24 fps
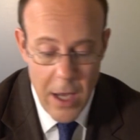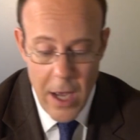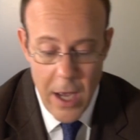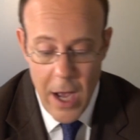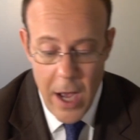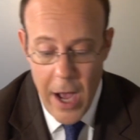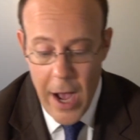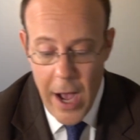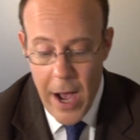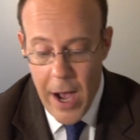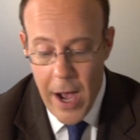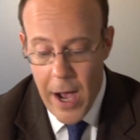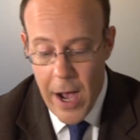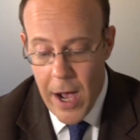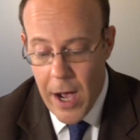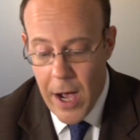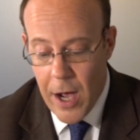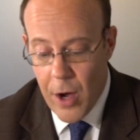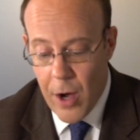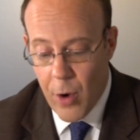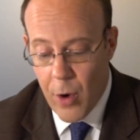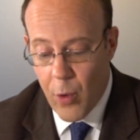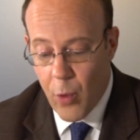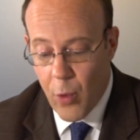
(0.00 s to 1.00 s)

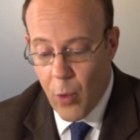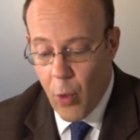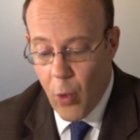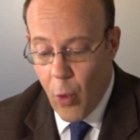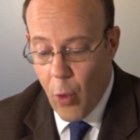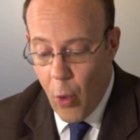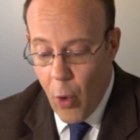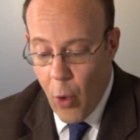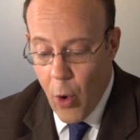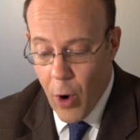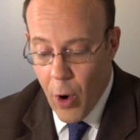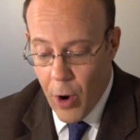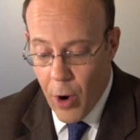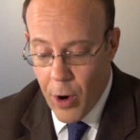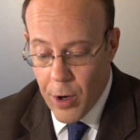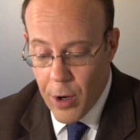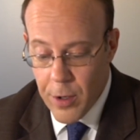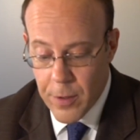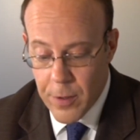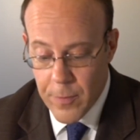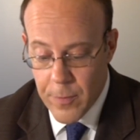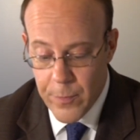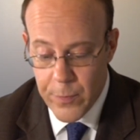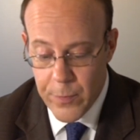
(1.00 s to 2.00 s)

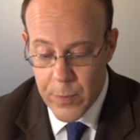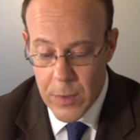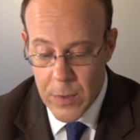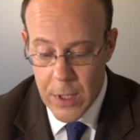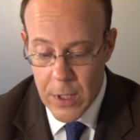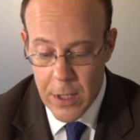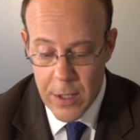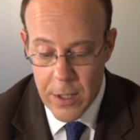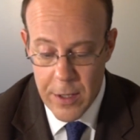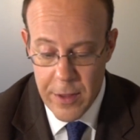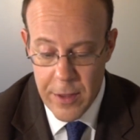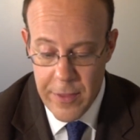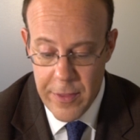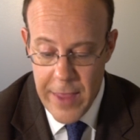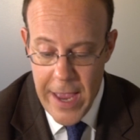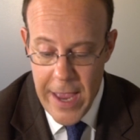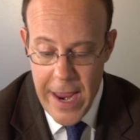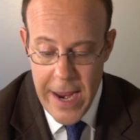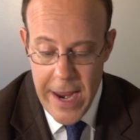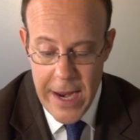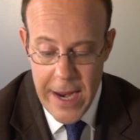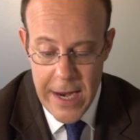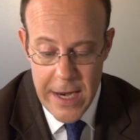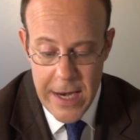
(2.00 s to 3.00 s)
or
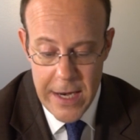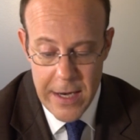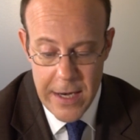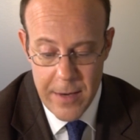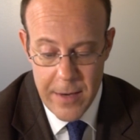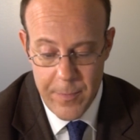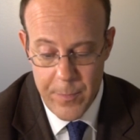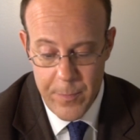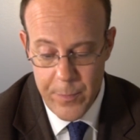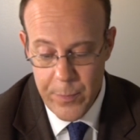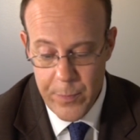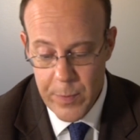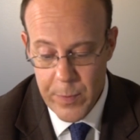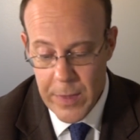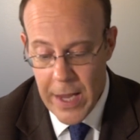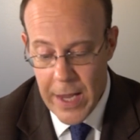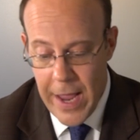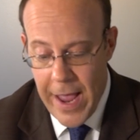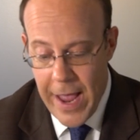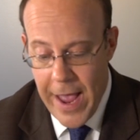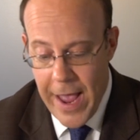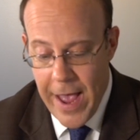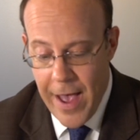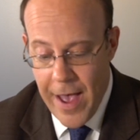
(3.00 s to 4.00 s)
they
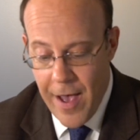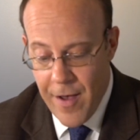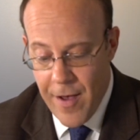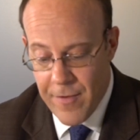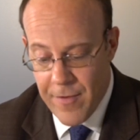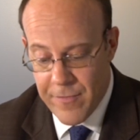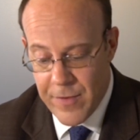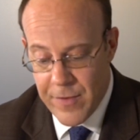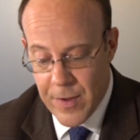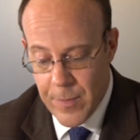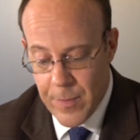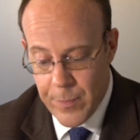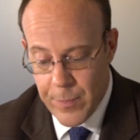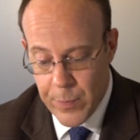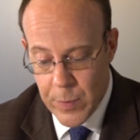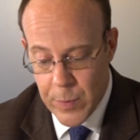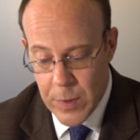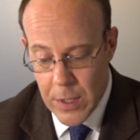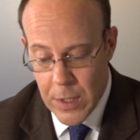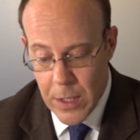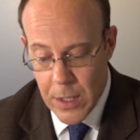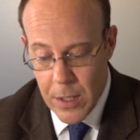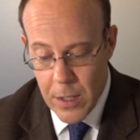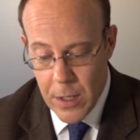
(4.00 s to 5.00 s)
have
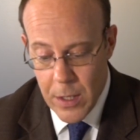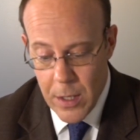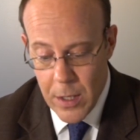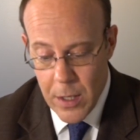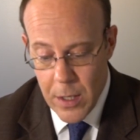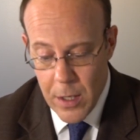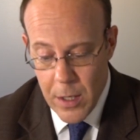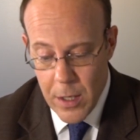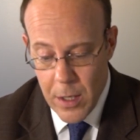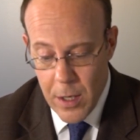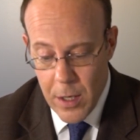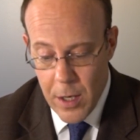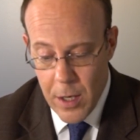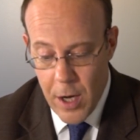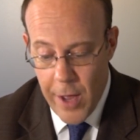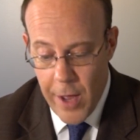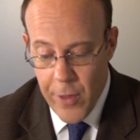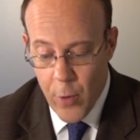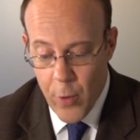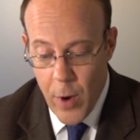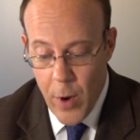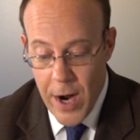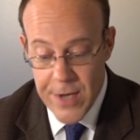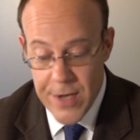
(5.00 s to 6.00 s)

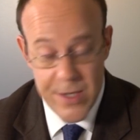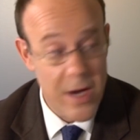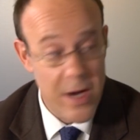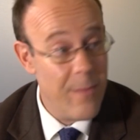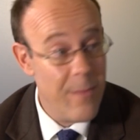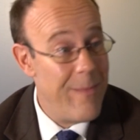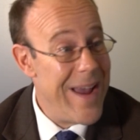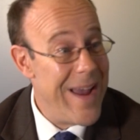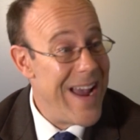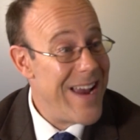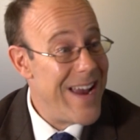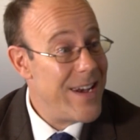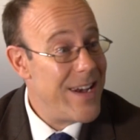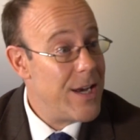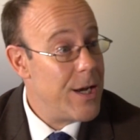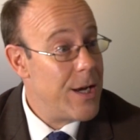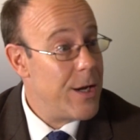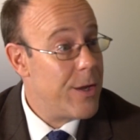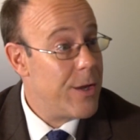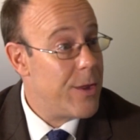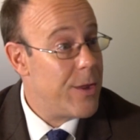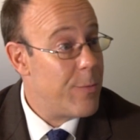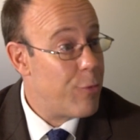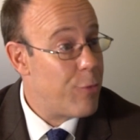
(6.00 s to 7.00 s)
otherwise
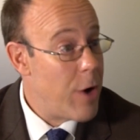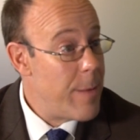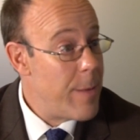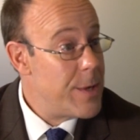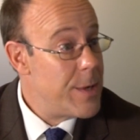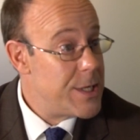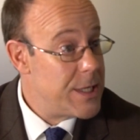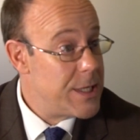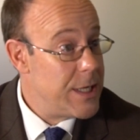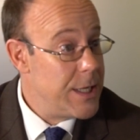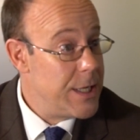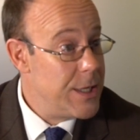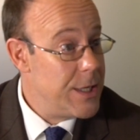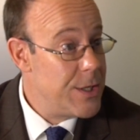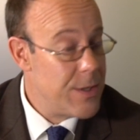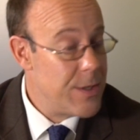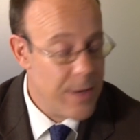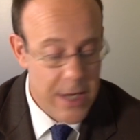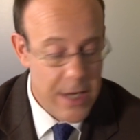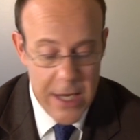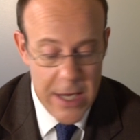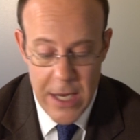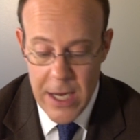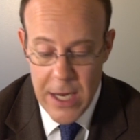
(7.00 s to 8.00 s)
abandoned the
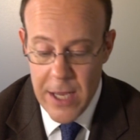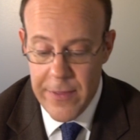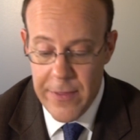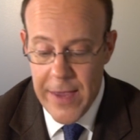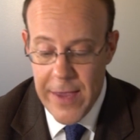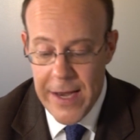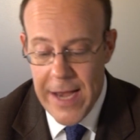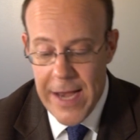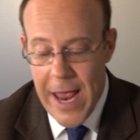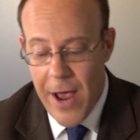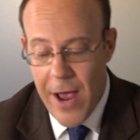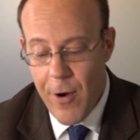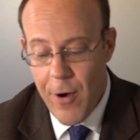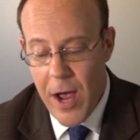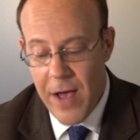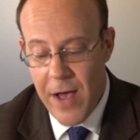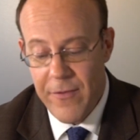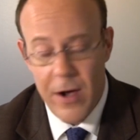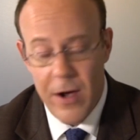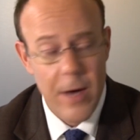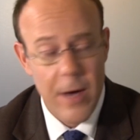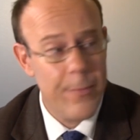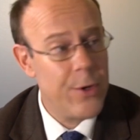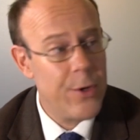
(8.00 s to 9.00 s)
premises, they now
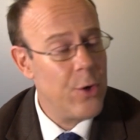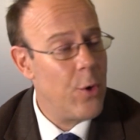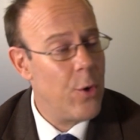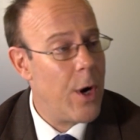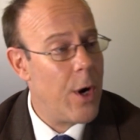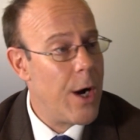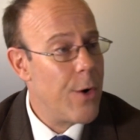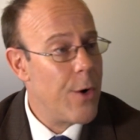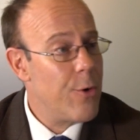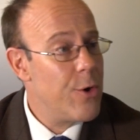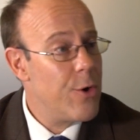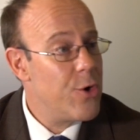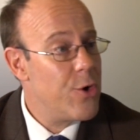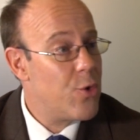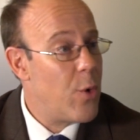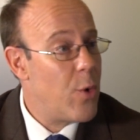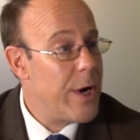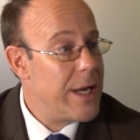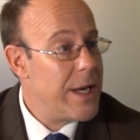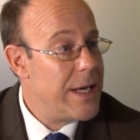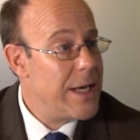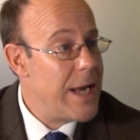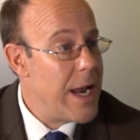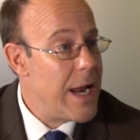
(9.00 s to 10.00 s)
have up to
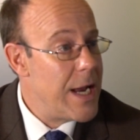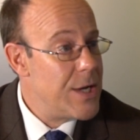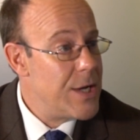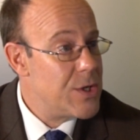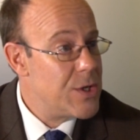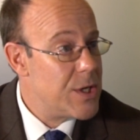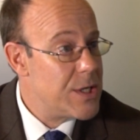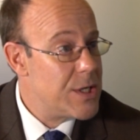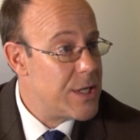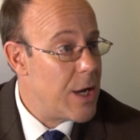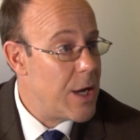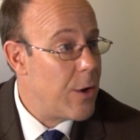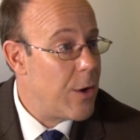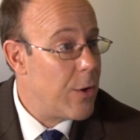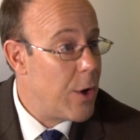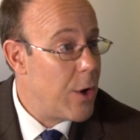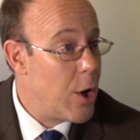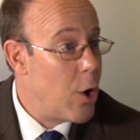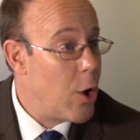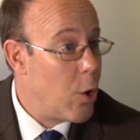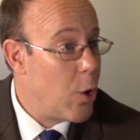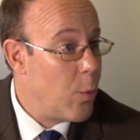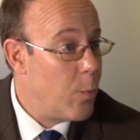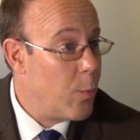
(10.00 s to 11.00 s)
120 days to sell the
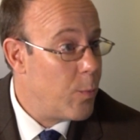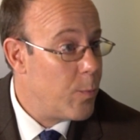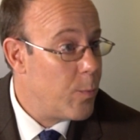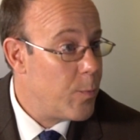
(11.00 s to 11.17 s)
home.